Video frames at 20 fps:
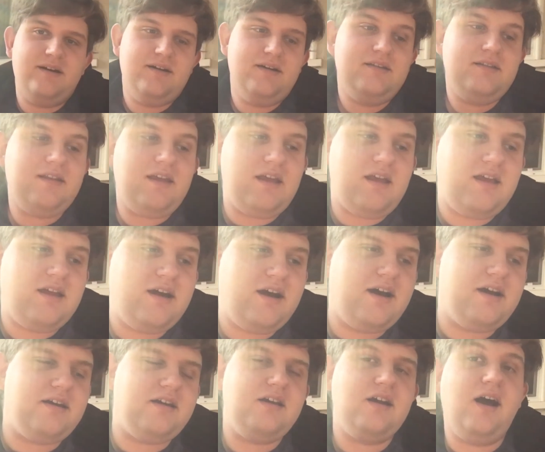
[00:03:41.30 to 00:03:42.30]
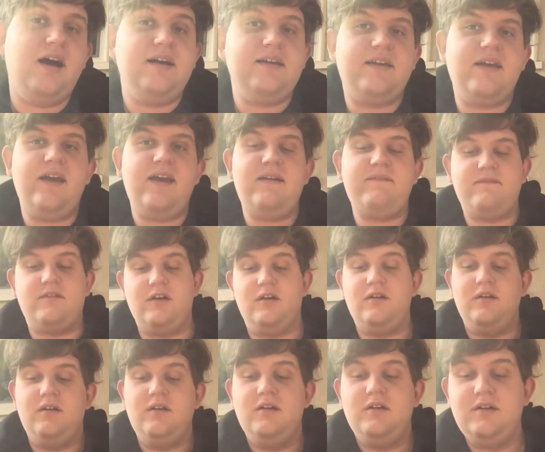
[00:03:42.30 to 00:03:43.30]
the young cave
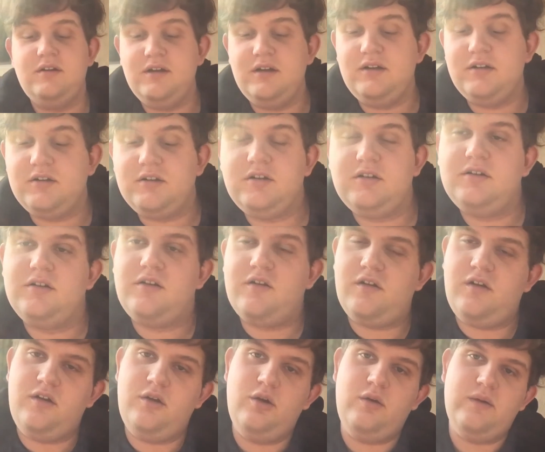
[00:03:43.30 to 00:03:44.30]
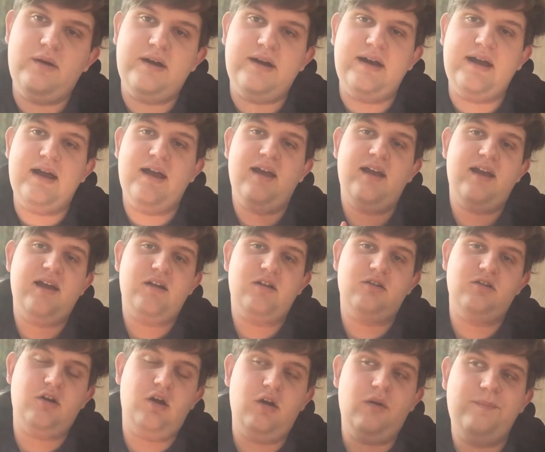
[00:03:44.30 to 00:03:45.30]
girl who had
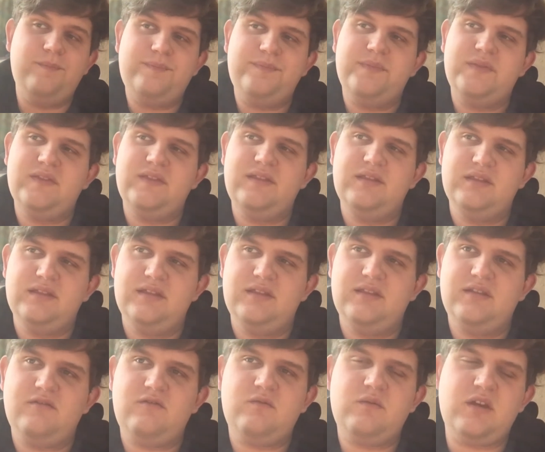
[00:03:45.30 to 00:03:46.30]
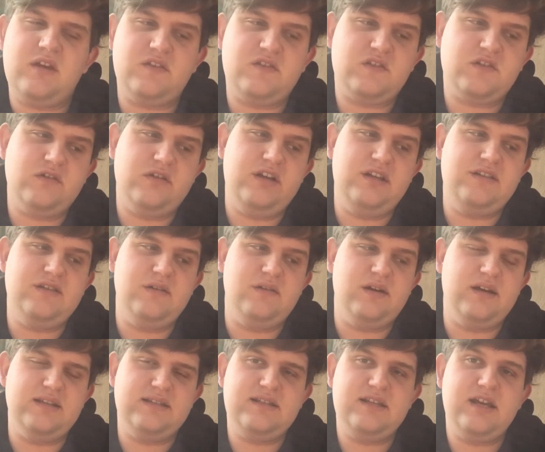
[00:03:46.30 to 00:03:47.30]
her own history
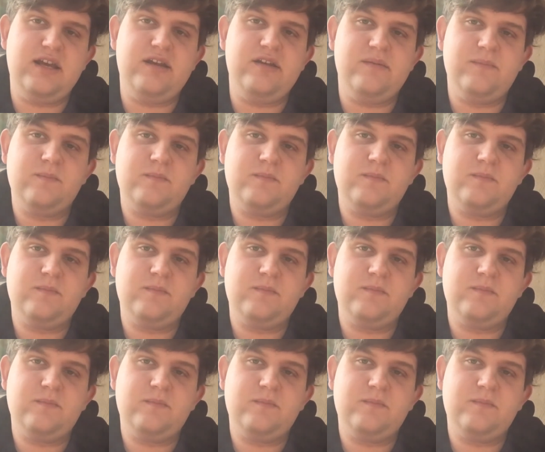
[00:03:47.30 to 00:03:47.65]
to tell.